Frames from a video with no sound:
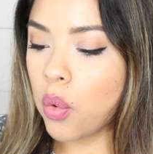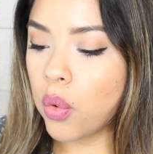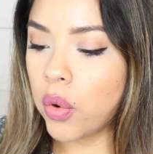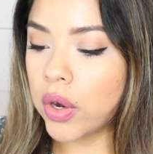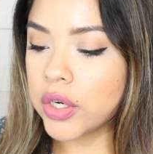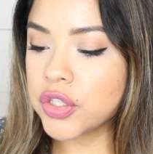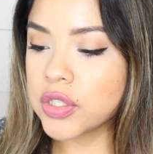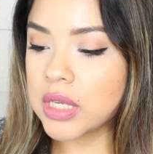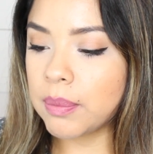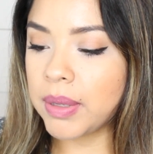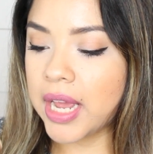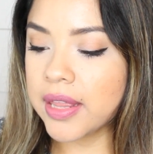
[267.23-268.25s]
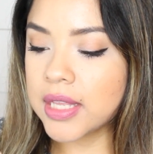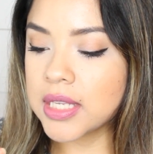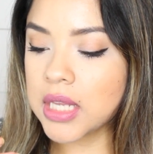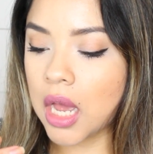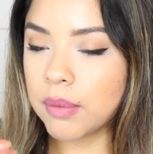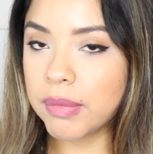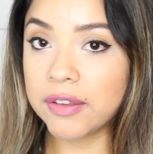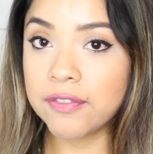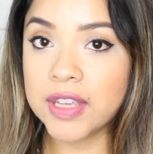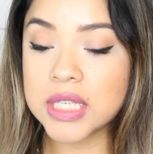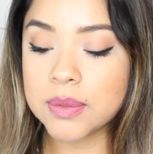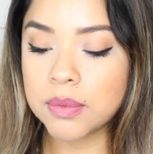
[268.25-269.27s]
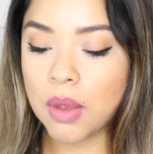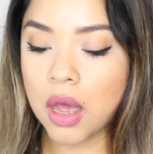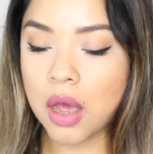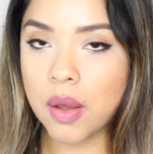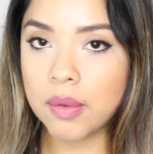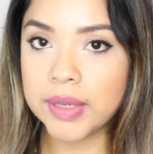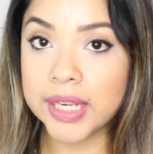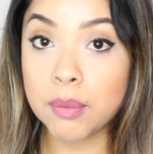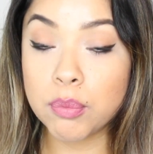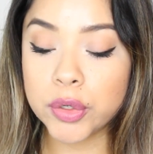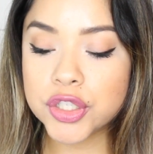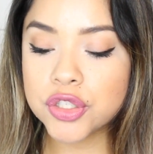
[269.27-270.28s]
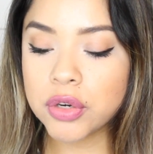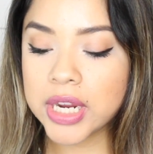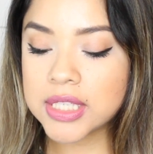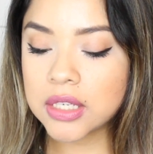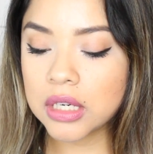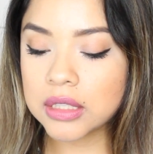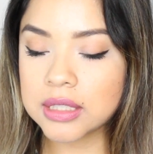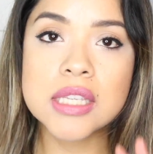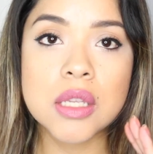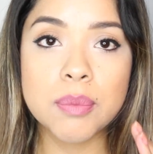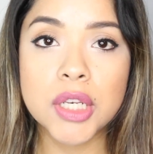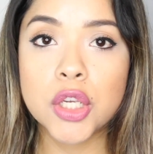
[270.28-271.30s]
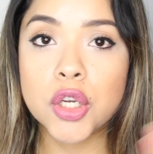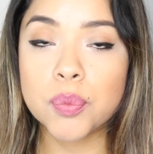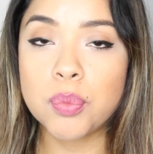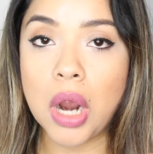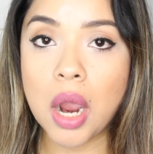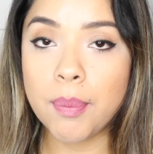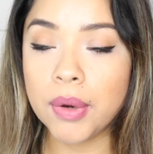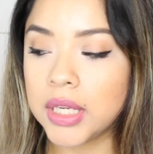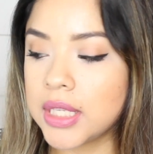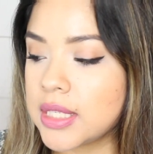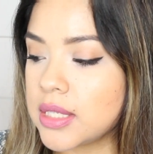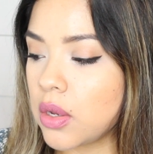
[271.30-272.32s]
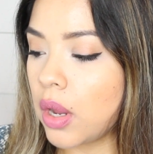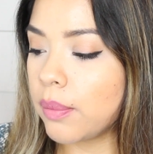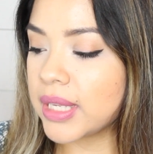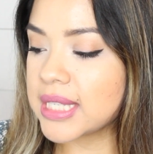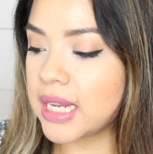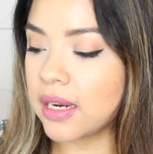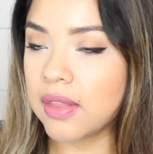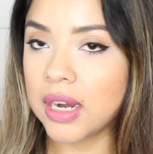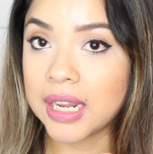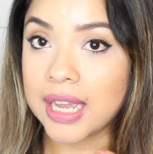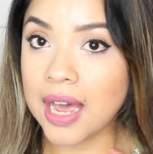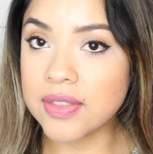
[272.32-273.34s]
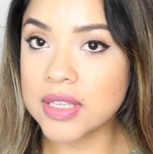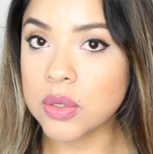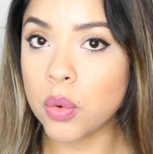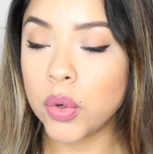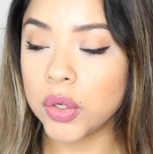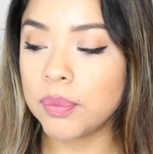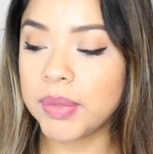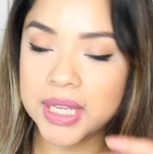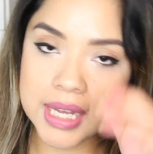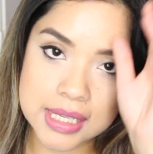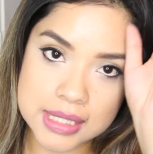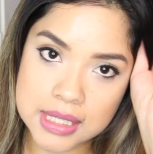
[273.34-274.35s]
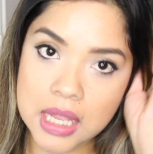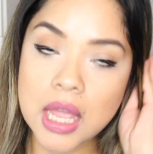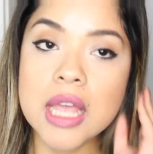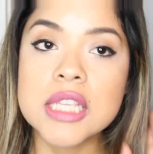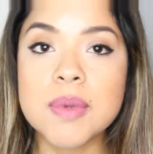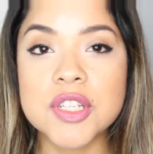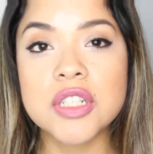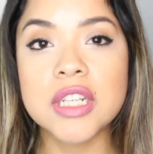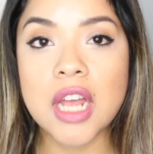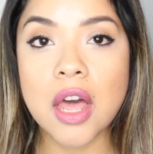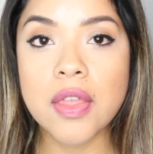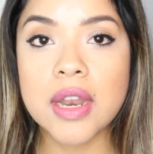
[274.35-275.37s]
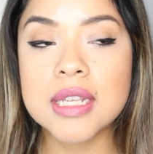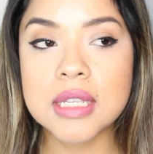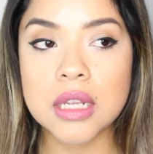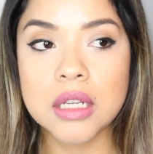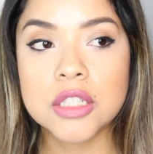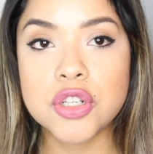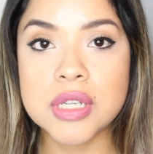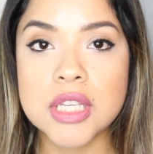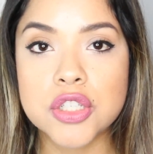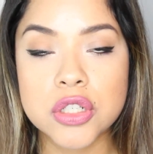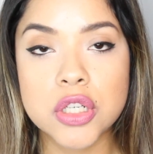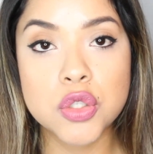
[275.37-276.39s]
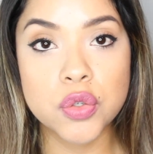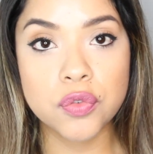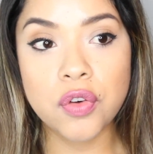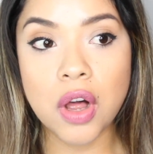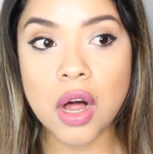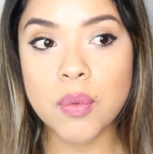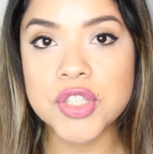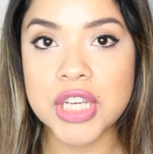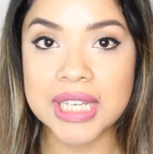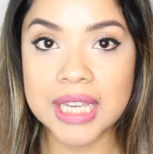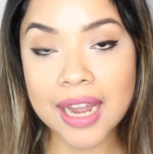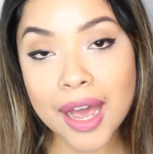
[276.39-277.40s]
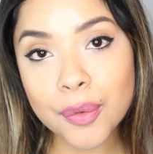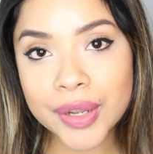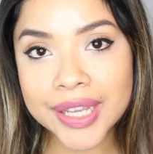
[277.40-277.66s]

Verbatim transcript: or just apply this on my face um, like a moisturizer. has so many good properties so I'm excited that I got this oil because especially now that it's going to transition into fall which I cannot